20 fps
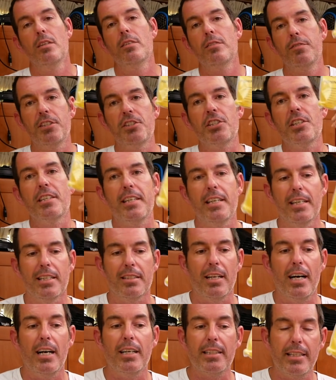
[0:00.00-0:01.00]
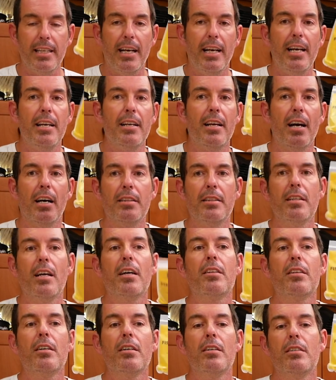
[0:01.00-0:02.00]
Fishing kit. Again,
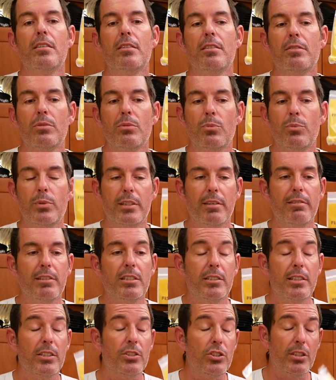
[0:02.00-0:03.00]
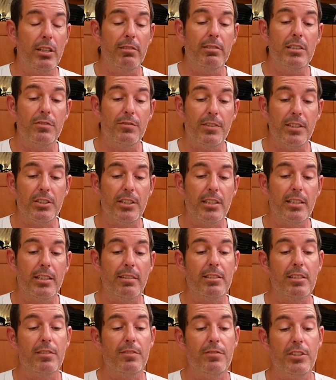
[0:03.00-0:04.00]
there is a
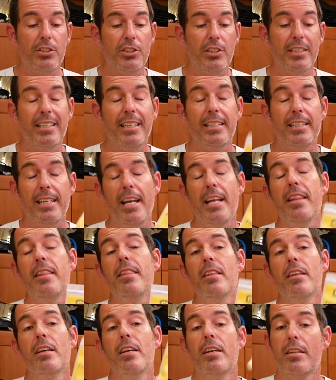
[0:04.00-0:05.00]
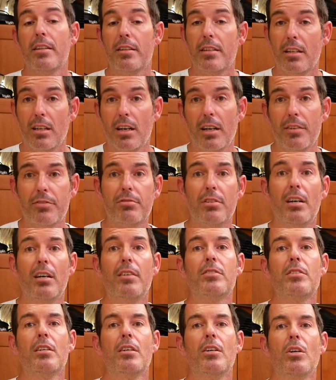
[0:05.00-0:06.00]
fishing kit in the life
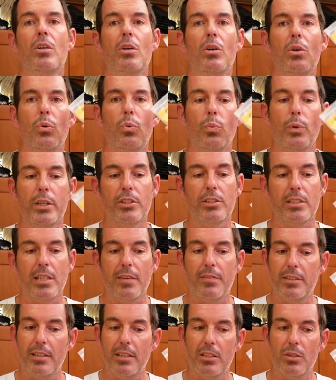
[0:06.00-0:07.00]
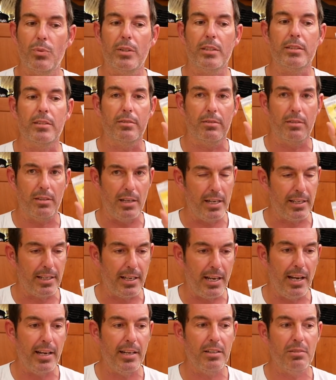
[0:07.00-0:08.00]
raft. We just have another one.
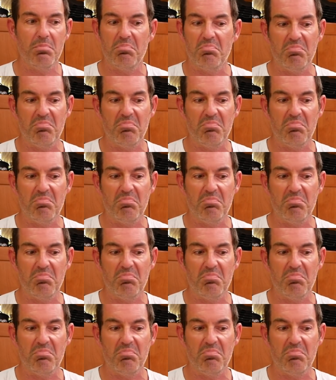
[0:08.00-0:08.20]
Again,